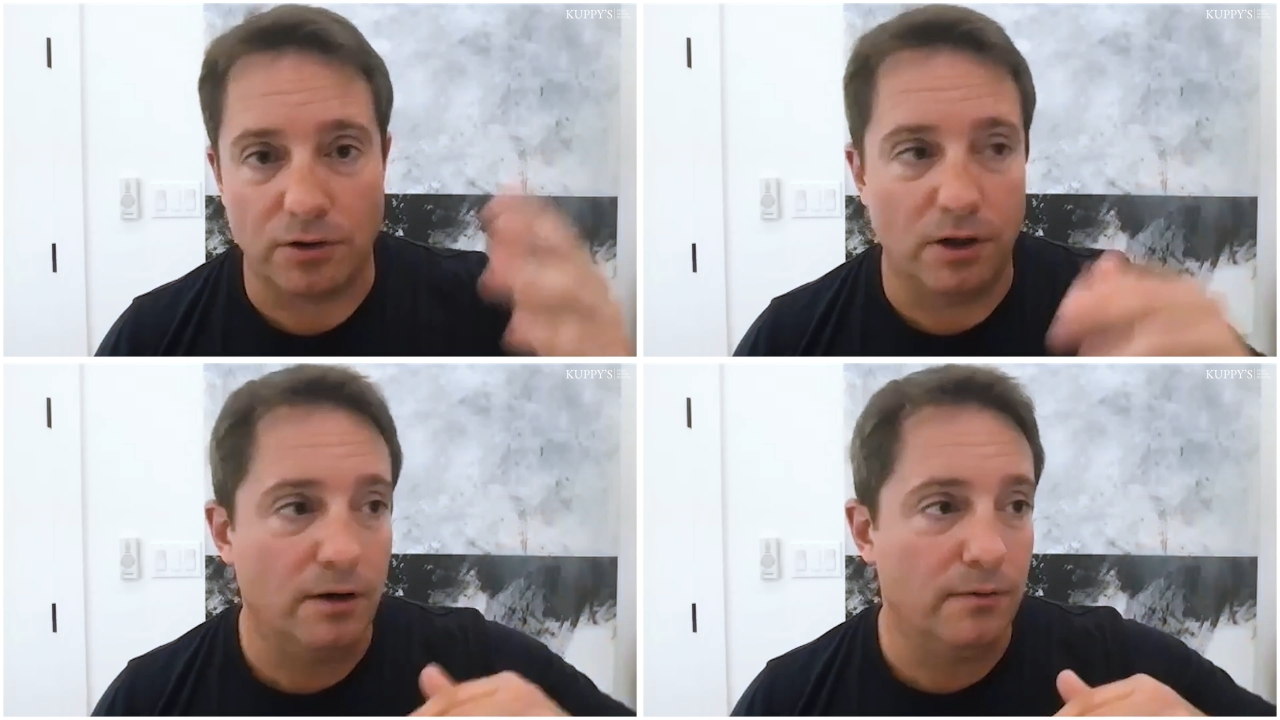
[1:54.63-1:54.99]

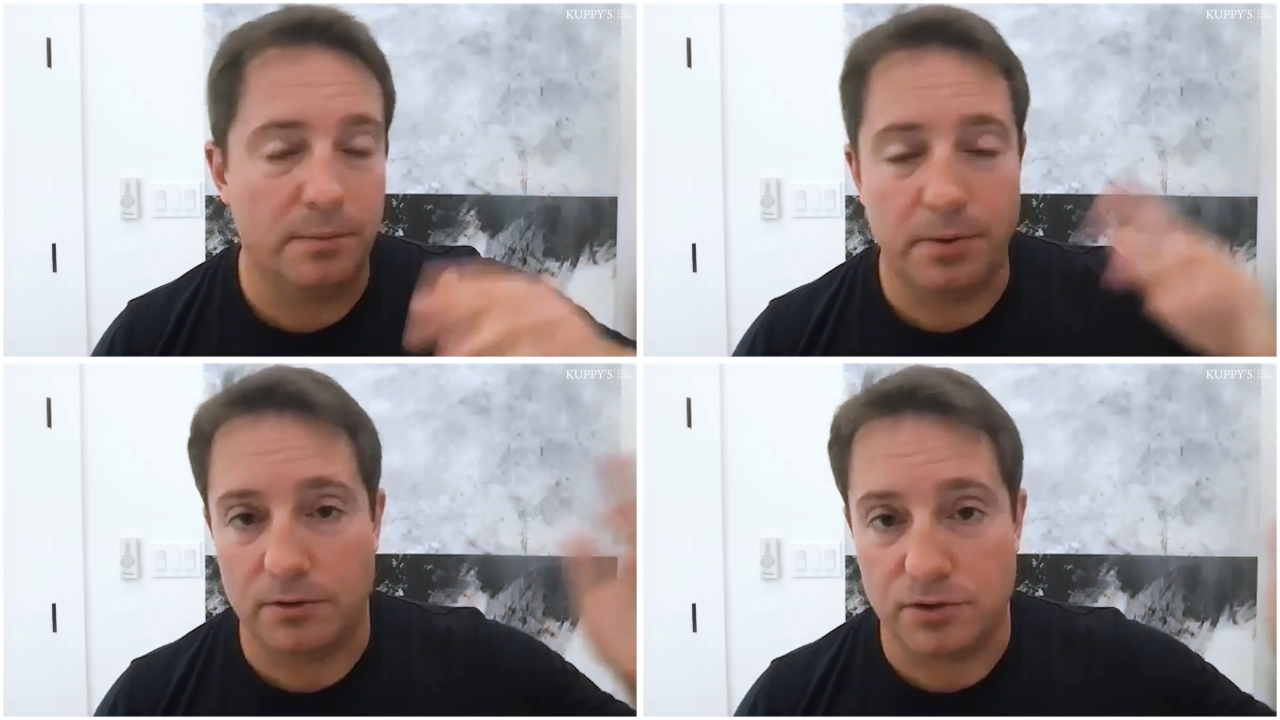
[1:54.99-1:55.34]
of the
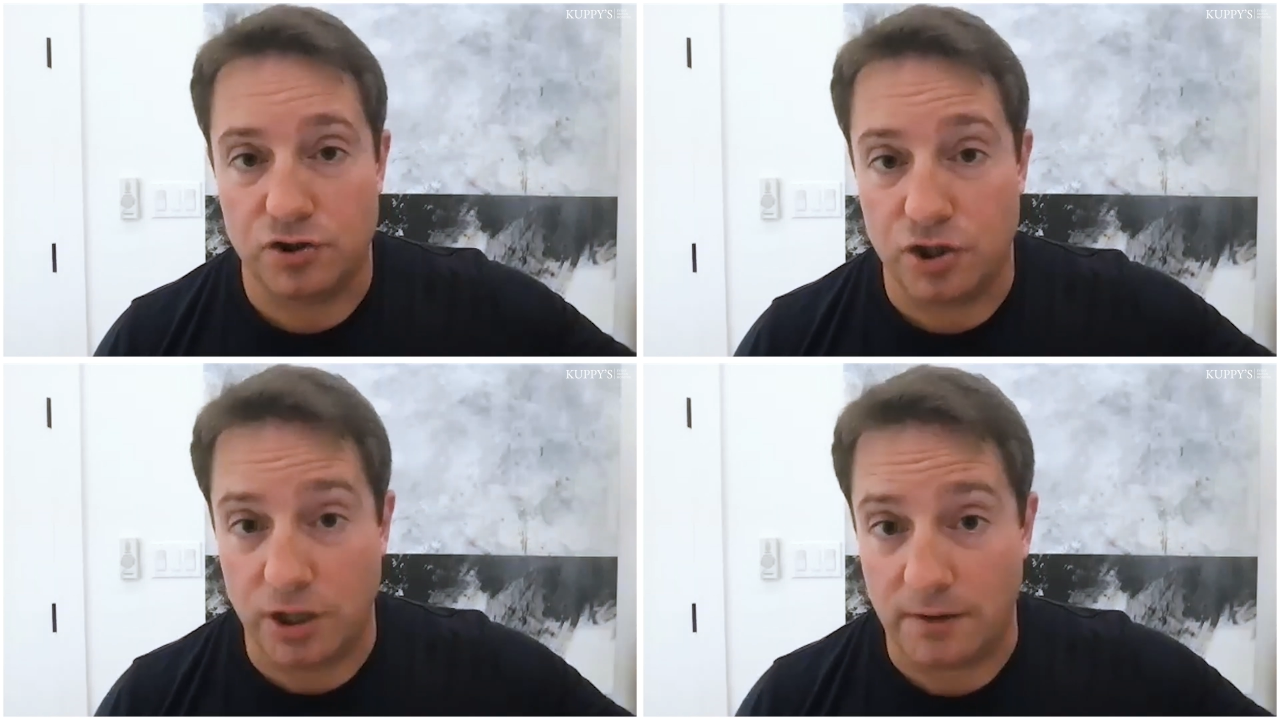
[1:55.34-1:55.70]
post
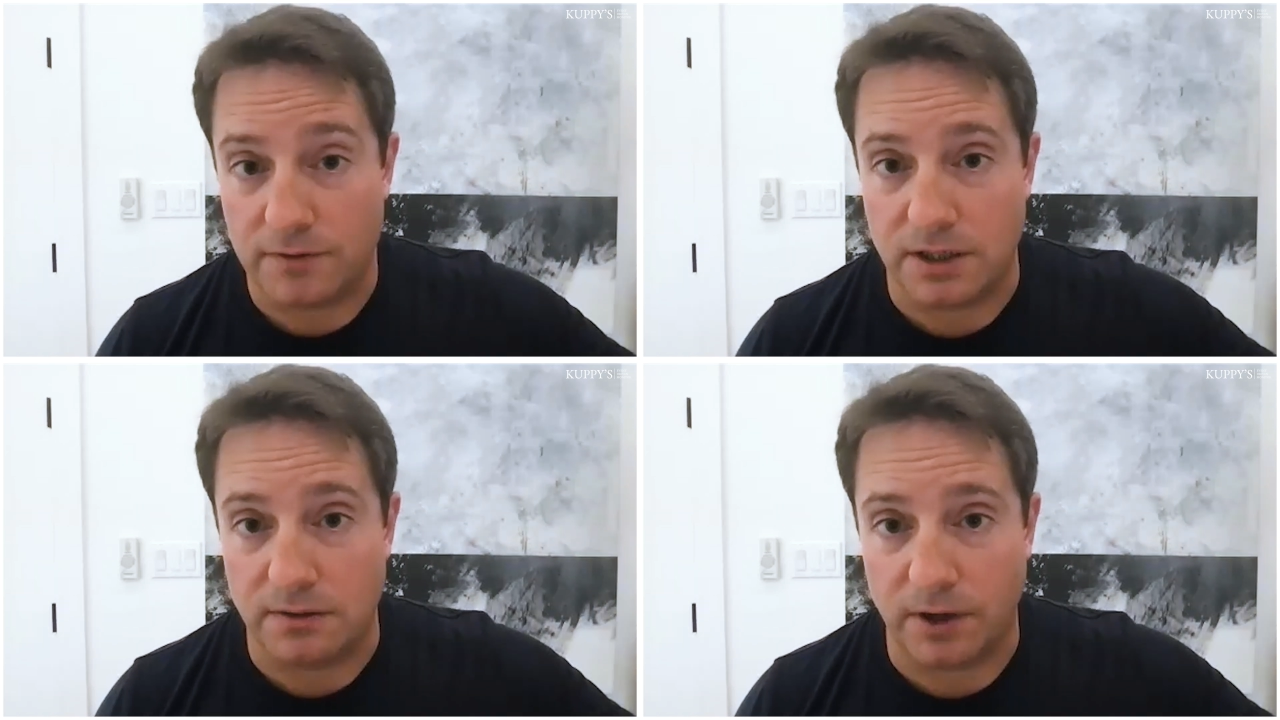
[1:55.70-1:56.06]

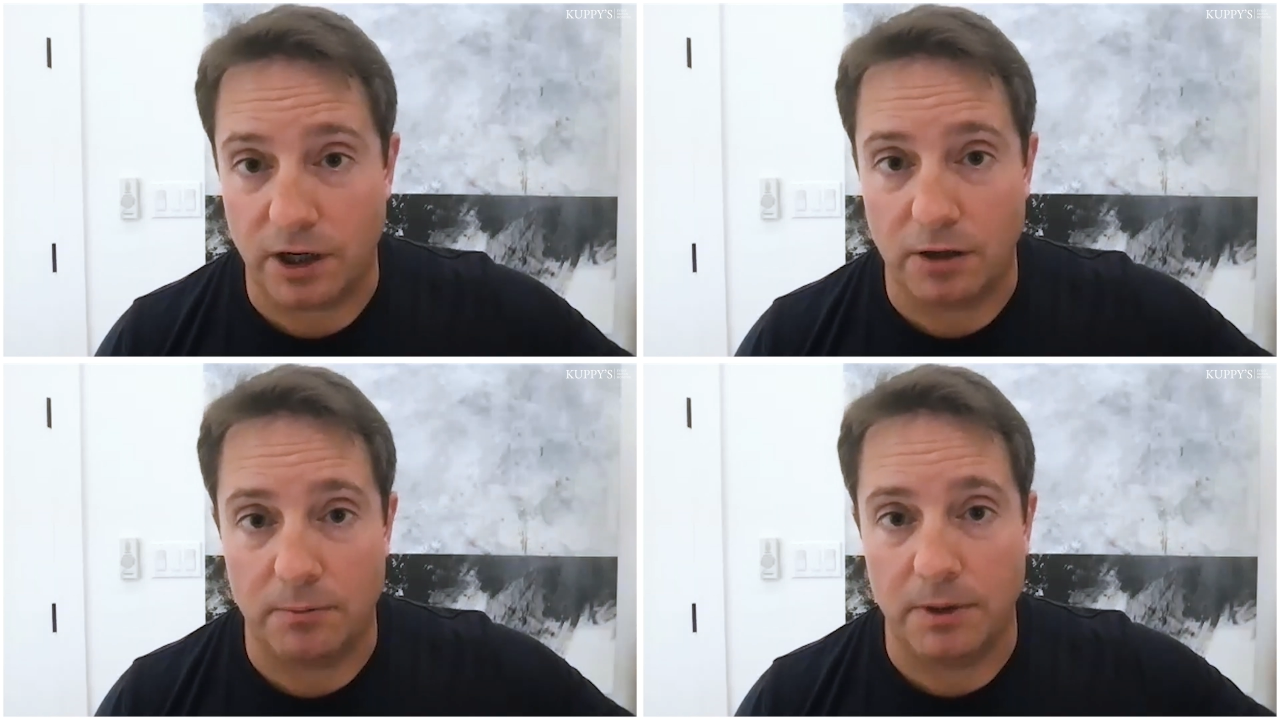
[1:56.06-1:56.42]
GFC
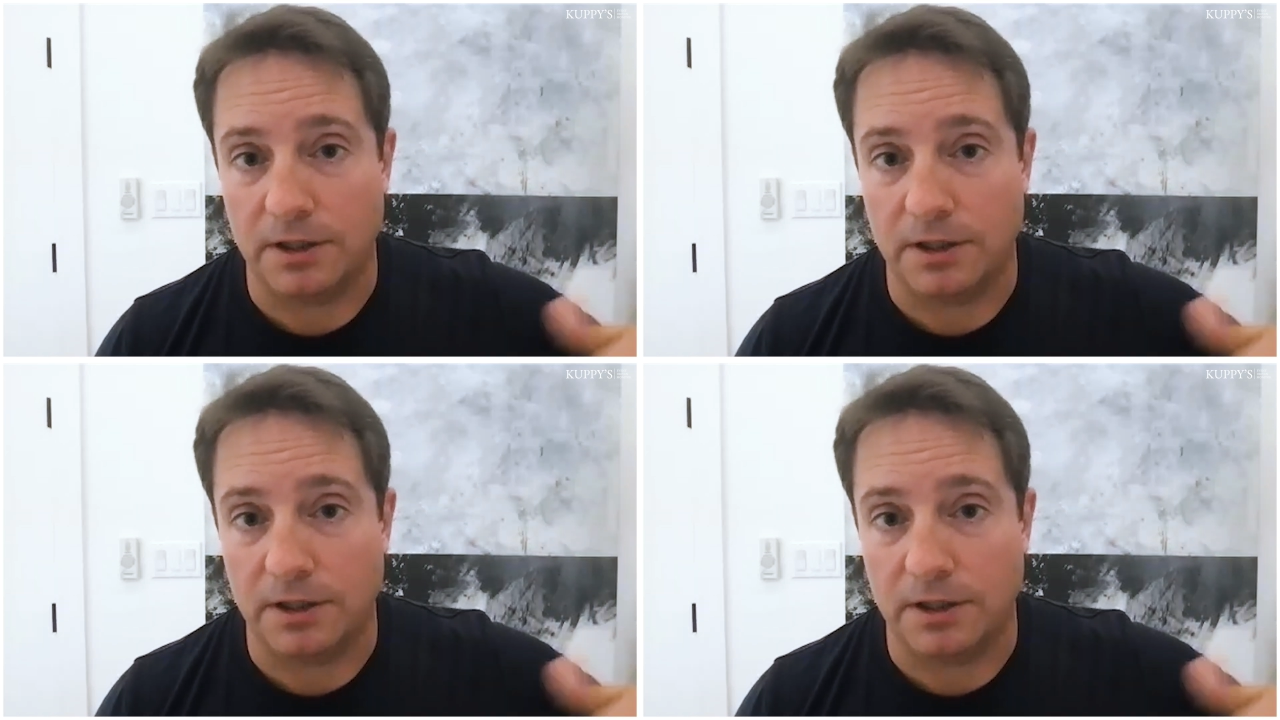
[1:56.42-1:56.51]
environment,